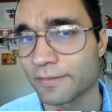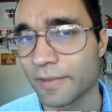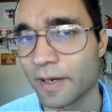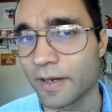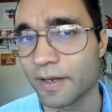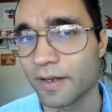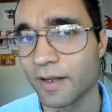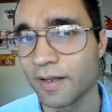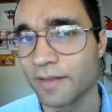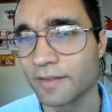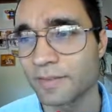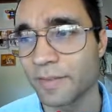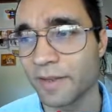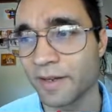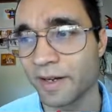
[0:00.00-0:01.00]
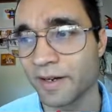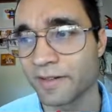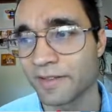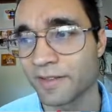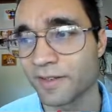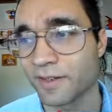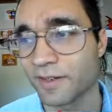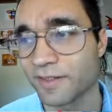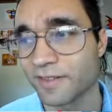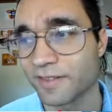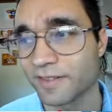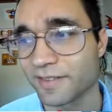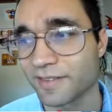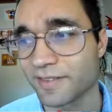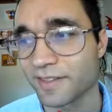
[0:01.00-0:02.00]
He likes bananas a lot.
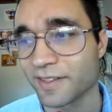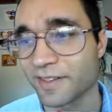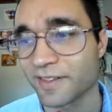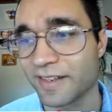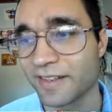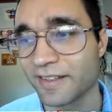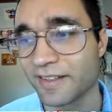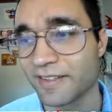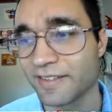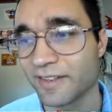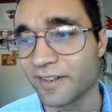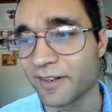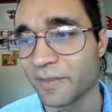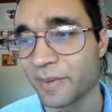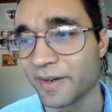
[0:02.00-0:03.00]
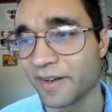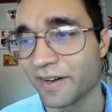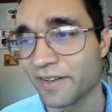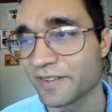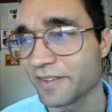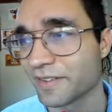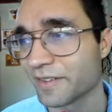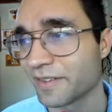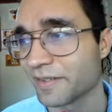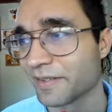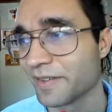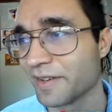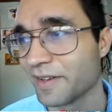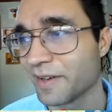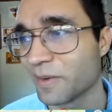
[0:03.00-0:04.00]
So he, you see a lot of bananas on the
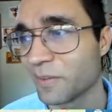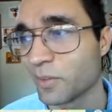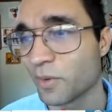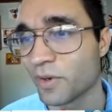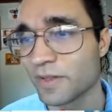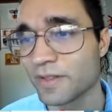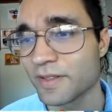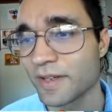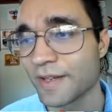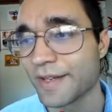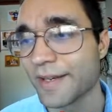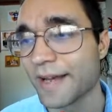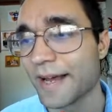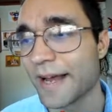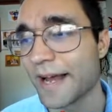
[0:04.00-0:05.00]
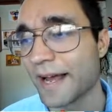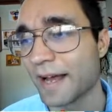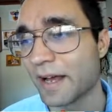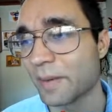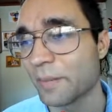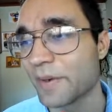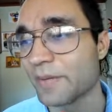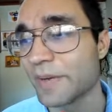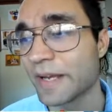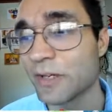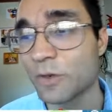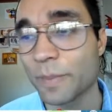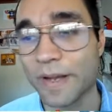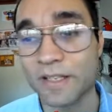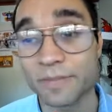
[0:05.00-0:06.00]
boards. Um, but we can do
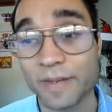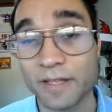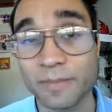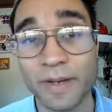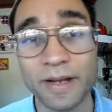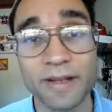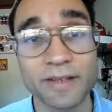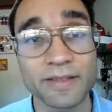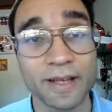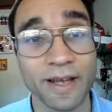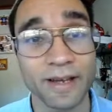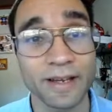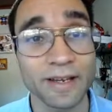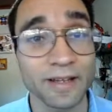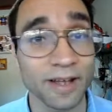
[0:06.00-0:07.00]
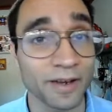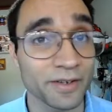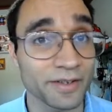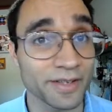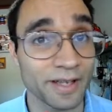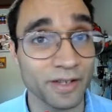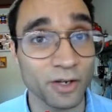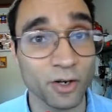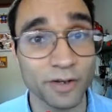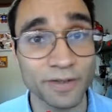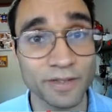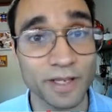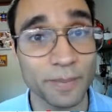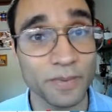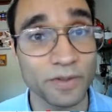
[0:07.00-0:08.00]
basic mathematics and he'll understand the
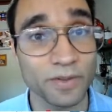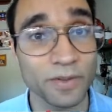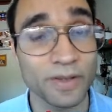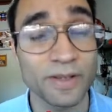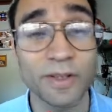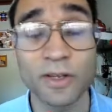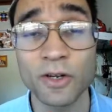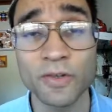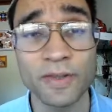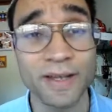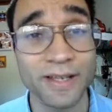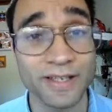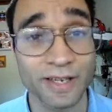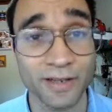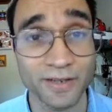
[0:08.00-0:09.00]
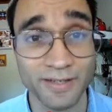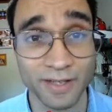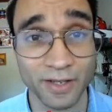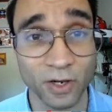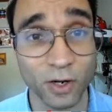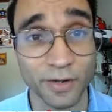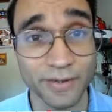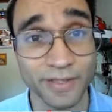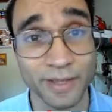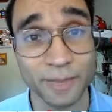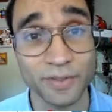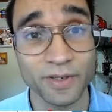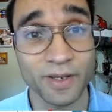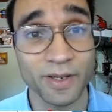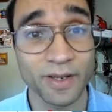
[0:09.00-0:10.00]
concepts. The good thing is he'll understand the
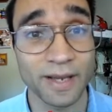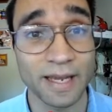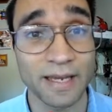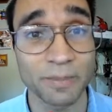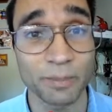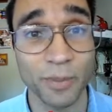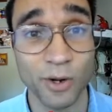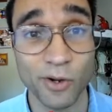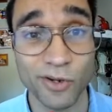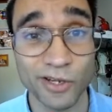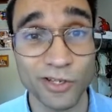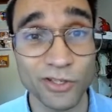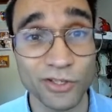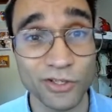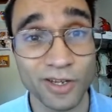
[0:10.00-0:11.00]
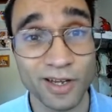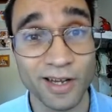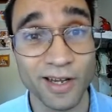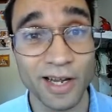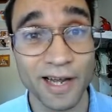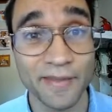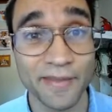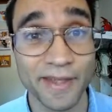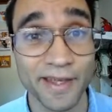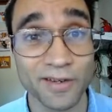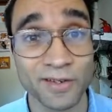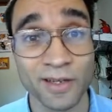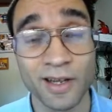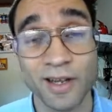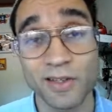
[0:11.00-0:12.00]
concepts in Polish and
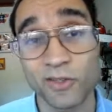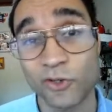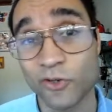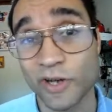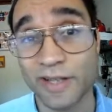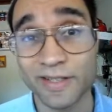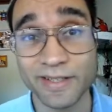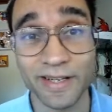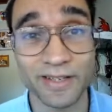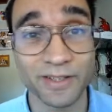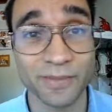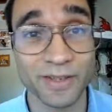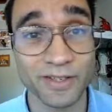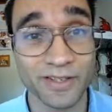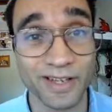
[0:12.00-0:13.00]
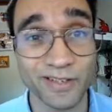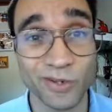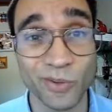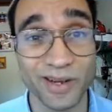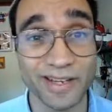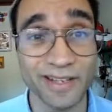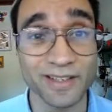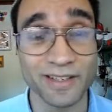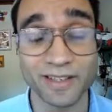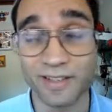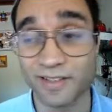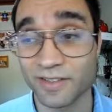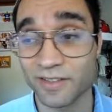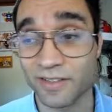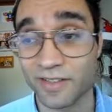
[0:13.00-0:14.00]
then to translate them actually is actually quite easy
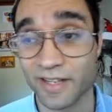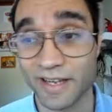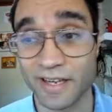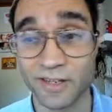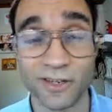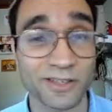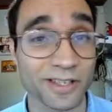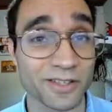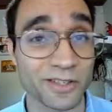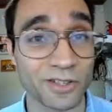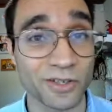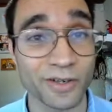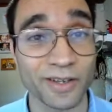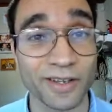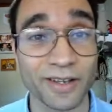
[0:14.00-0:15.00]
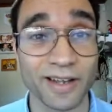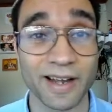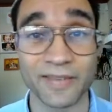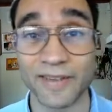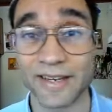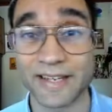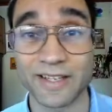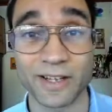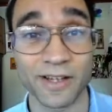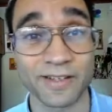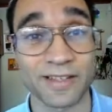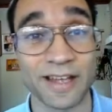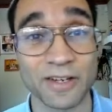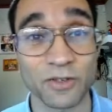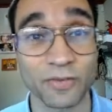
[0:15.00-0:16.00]
because it's just like he knows how to do it and then he learns
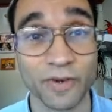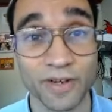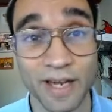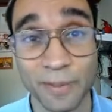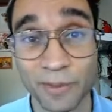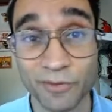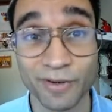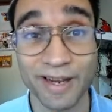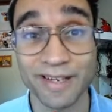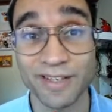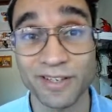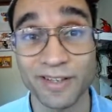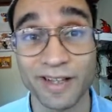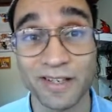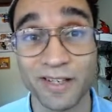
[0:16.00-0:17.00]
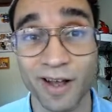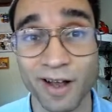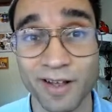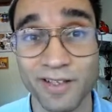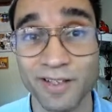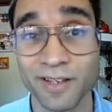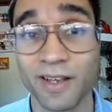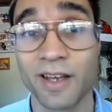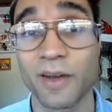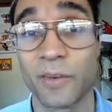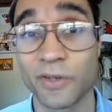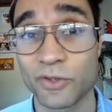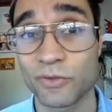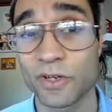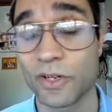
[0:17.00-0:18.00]
the actual vocabulary related to that task,
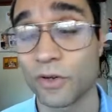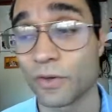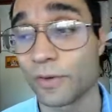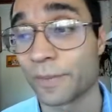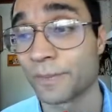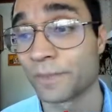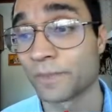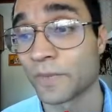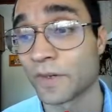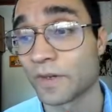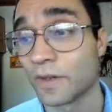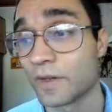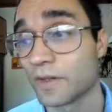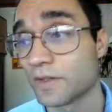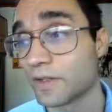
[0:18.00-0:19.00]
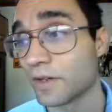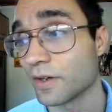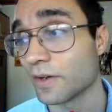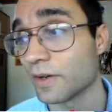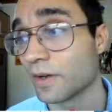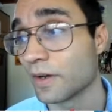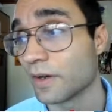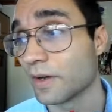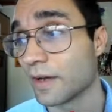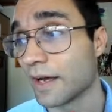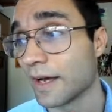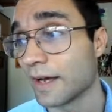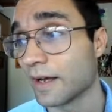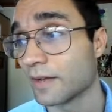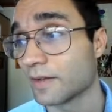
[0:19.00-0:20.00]
which is really cool. So
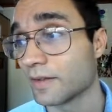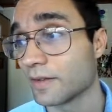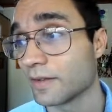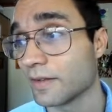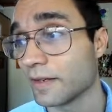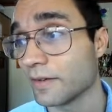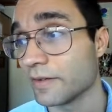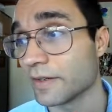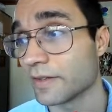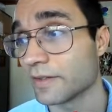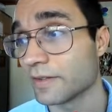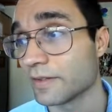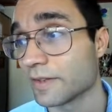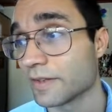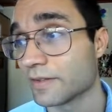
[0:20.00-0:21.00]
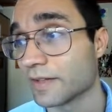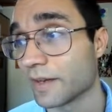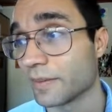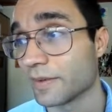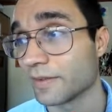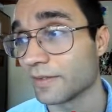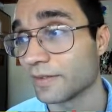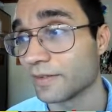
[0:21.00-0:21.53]
uh, here he is. Here's Simon.